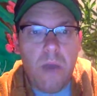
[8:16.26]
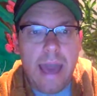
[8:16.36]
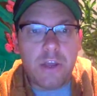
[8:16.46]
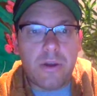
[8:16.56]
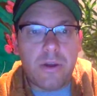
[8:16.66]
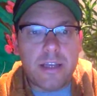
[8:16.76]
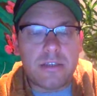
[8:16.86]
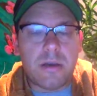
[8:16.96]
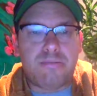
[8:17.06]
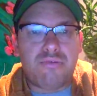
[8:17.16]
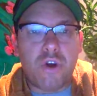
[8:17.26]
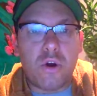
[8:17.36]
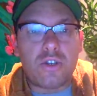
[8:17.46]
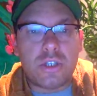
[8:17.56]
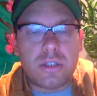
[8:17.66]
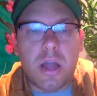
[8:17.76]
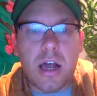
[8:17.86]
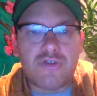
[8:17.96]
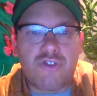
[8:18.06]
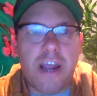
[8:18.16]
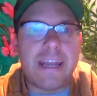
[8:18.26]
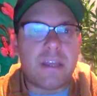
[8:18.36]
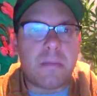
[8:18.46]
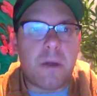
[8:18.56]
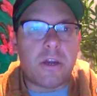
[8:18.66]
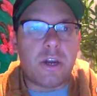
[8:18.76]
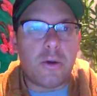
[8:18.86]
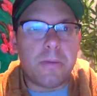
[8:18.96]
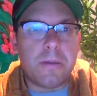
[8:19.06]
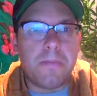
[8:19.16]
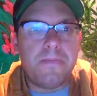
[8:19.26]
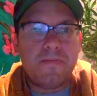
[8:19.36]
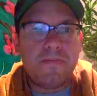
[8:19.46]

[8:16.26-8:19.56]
How do you guys approach stocks right at the market open?